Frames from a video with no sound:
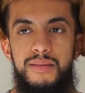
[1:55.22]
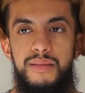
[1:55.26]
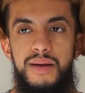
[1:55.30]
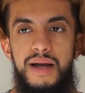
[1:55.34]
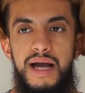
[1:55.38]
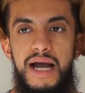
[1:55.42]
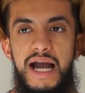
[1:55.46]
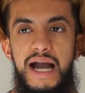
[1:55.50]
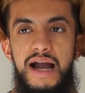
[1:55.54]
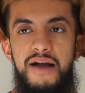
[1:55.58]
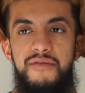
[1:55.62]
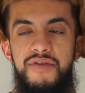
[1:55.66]

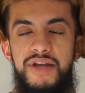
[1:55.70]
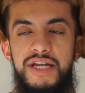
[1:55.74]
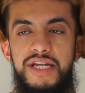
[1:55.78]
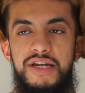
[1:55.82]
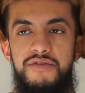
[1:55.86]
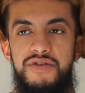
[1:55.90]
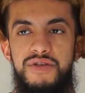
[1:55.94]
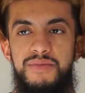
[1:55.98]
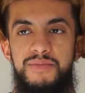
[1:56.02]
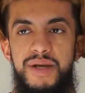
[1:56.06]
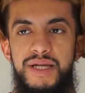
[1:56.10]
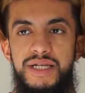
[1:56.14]
I have enough
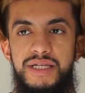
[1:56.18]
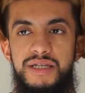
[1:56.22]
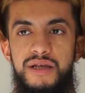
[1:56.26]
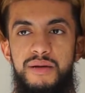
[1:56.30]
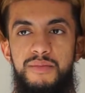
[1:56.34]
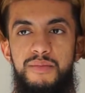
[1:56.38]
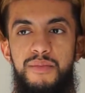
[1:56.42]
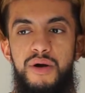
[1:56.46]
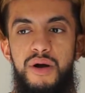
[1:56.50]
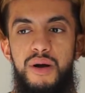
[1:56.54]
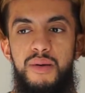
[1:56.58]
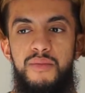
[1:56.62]
space at
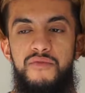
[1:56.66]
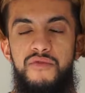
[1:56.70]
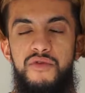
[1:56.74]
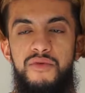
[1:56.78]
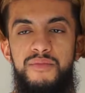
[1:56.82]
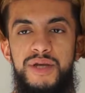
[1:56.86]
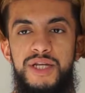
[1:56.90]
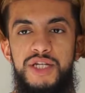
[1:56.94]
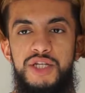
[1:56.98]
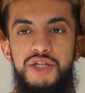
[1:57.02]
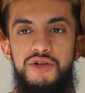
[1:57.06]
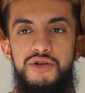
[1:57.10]
the bottom for
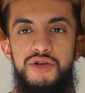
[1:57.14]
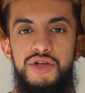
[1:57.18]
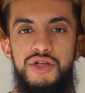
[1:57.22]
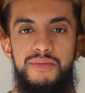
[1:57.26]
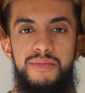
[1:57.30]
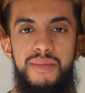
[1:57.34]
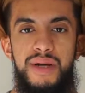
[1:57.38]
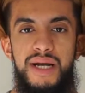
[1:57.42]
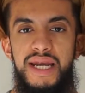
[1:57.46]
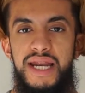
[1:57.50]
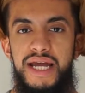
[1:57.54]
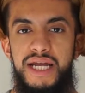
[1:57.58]
me to use
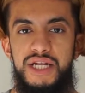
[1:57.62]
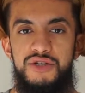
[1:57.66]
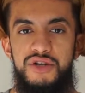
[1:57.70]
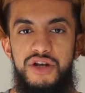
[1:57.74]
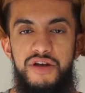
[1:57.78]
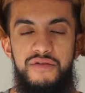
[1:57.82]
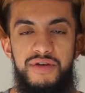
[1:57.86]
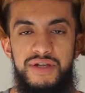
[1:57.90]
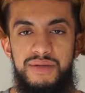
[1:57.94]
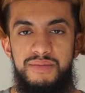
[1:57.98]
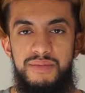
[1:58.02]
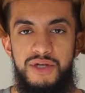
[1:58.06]
my leg
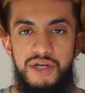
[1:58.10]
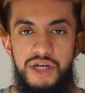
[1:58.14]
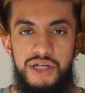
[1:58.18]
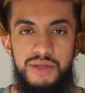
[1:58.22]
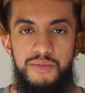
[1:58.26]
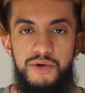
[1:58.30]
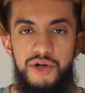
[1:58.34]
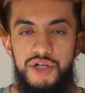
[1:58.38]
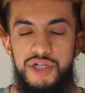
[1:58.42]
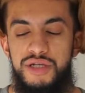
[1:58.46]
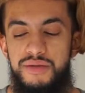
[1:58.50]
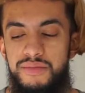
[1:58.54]
drive as much as
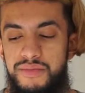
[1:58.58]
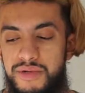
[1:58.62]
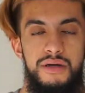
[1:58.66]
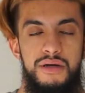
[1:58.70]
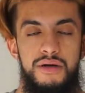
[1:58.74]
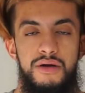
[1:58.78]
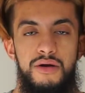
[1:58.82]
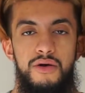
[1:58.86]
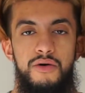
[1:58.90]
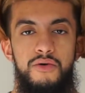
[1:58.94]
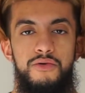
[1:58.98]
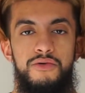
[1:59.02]
possible.
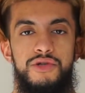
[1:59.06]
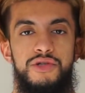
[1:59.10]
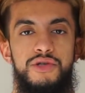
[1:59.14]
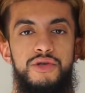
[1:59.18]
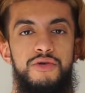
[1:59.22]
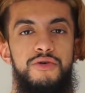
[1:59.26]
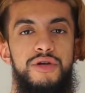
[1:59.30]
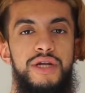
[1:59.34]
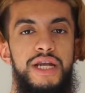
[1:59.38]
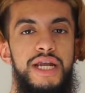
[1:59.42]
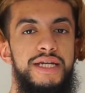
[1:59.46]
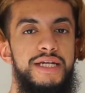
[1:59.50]
Also, in
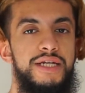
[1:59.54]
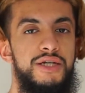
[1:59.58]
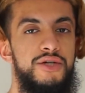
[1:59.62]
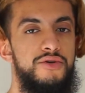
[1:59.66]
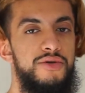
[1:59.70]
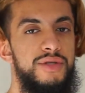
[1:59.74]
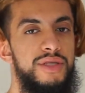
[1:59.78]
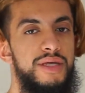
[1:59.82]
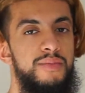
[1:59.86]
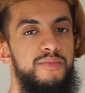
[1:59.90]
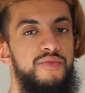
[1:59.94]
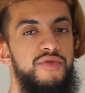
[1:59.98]
relation to
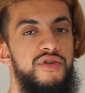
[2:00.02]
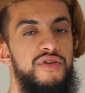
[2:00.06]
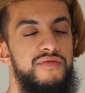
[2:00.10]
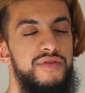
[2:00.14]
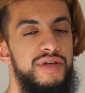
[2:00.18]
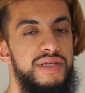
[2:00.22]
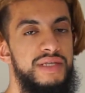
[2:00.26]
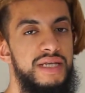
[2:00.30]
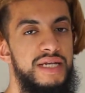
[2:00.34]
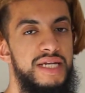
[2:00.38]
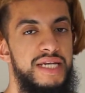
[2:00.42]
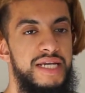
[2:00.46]
that
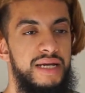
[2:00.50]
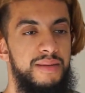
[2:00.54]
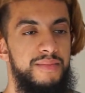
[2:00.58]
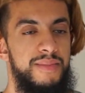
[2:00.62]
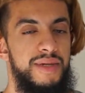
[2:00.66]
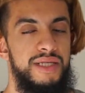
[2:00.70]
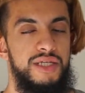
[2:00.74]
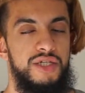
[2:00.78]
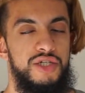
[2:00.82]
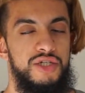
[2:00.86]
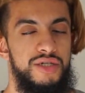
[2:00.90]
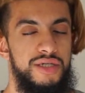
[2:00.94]
previous study I
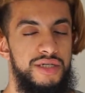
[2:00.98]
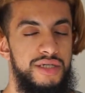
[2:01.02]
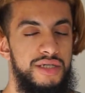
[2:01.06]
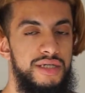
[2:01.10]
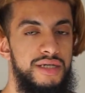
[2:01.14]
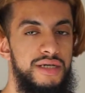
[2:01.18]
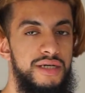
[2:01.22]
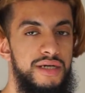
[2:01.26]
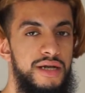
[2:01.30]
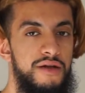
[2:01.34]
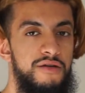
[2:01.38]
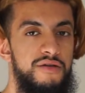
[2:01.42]
mentioned,
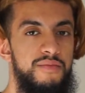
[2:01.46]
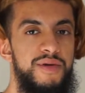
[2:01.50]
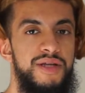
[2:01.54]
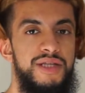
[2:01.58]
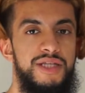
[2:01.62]
it will be